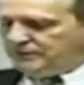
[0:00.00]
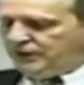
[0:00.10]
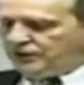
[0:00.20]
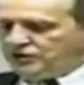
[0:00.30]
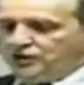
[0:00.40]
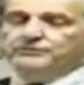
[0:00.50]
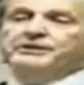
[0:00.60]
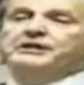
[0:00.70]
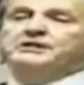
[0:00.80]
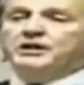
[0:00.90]
Young
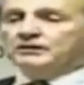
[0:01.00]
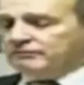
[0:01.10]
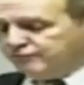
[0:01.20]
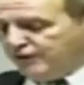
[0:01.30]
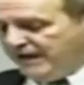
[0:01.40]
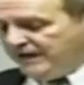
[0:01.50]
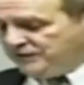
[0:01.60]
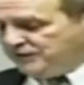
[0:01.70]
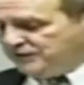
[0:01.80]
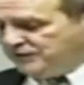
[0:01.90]
Germany, Young
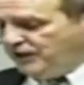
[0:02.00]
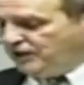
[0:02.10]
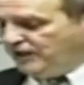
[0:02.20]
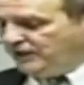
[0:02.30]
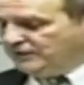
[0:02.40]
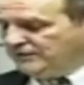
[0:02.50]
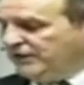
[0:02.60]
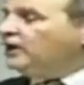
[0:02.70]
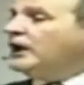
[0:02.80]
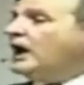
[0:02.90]
France, Young
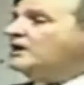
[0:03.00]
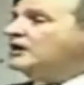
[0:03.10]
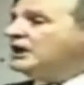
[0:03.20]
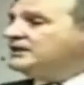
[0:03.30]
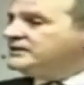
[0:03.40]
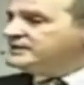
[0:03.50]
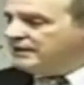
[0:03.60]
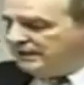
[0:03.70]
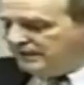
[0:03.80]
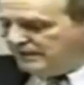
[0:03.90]
England, Young Ireland,
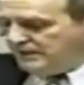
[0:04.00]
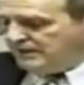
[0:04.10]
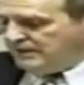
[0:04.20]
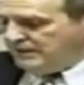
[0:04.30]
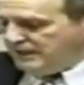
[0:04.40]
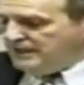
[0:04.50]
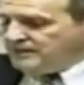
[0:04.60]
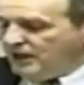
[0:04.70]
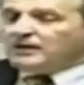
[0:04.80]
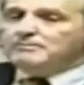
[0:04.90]

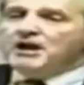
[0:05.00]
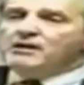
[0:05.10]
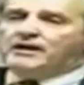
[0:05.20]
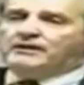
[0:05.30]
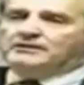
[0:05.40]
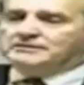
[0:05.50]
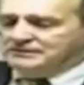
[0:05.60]
and Young America.